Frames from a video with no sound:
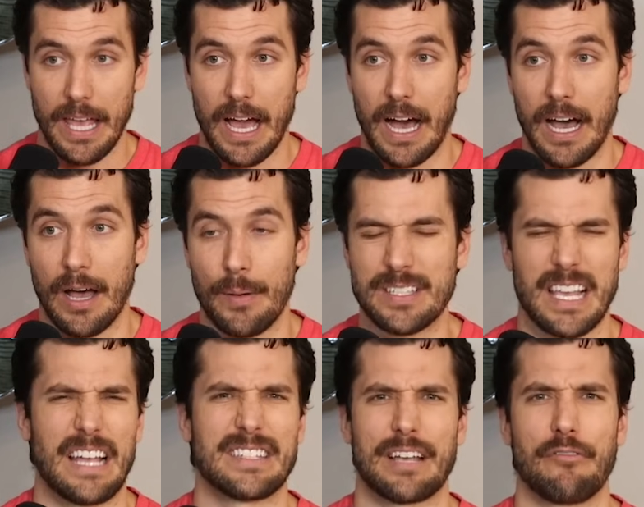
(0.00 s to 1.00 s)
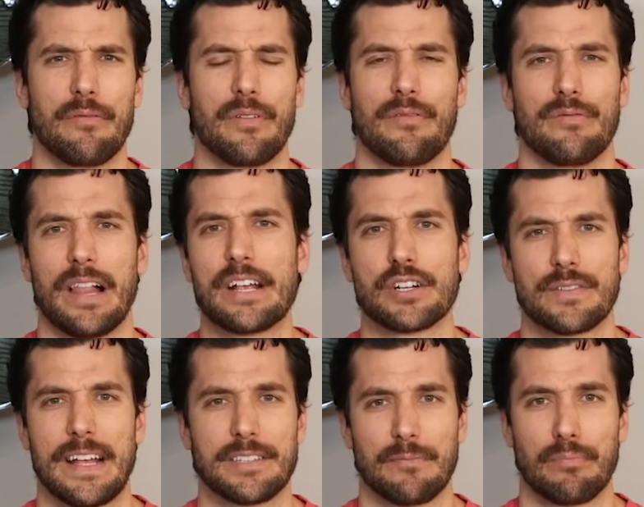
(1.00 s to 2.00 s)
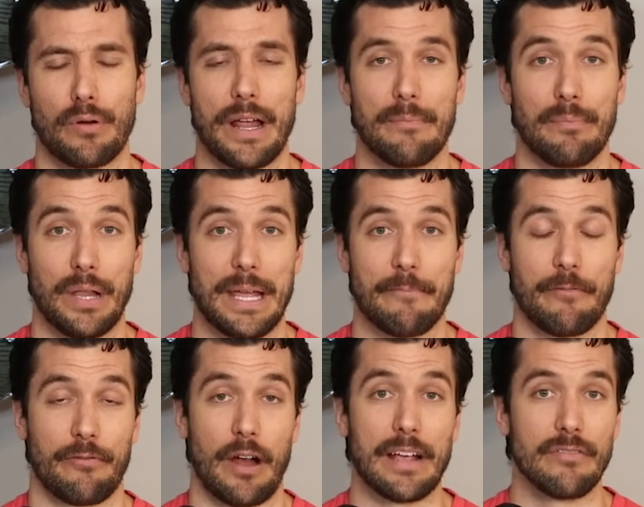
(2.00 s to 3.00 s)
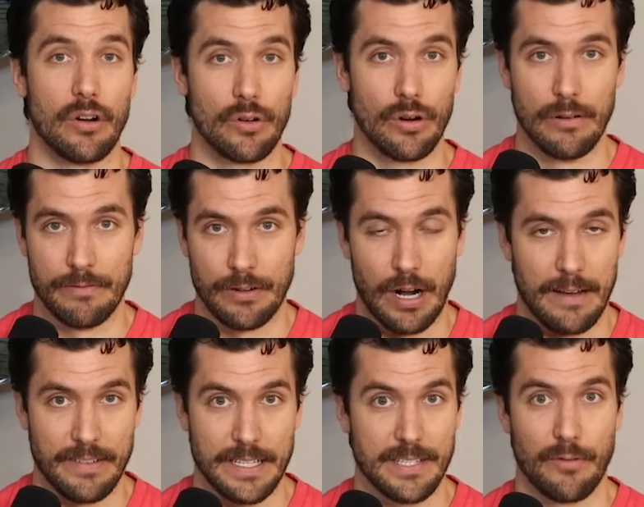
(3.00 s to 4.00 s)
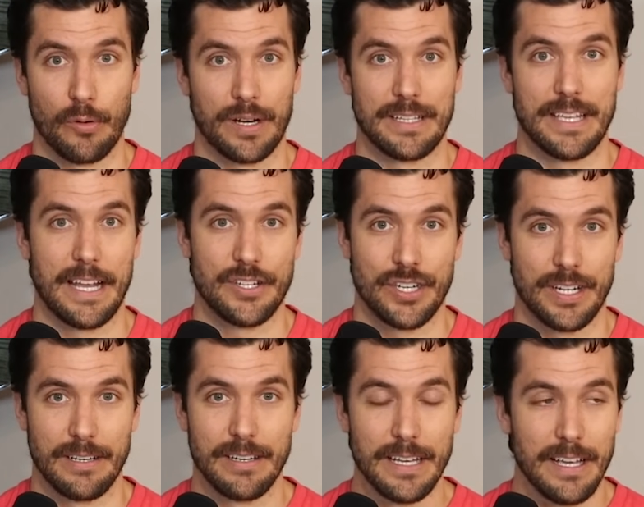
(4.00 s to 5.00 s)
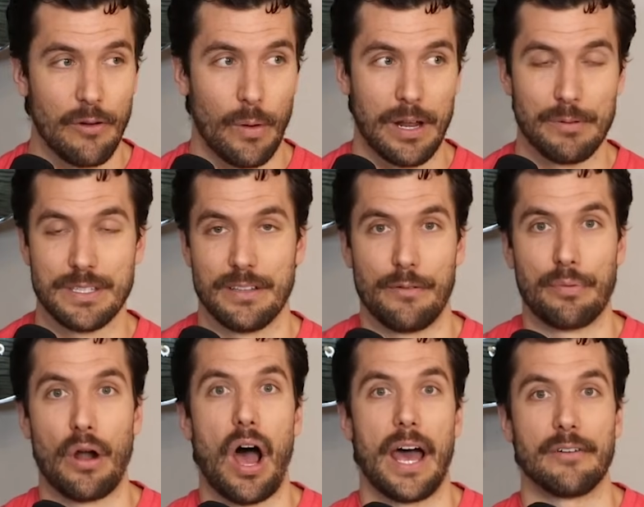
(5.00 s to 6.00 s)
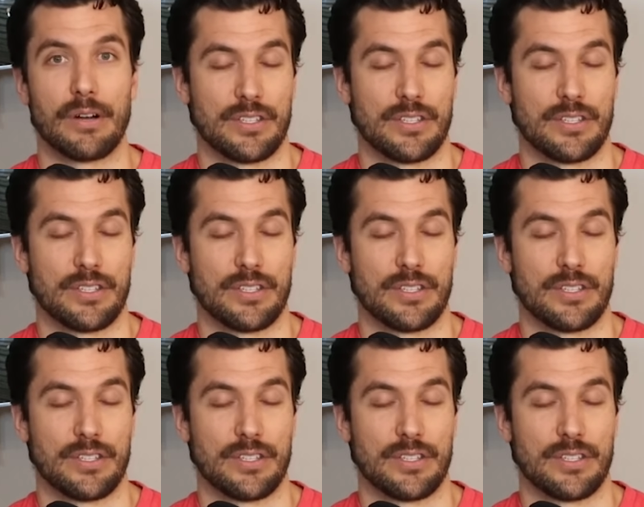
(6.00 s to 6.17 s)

It's like when Lakers fans would blame Frank Vogel for offensive organization when it was a LeBron,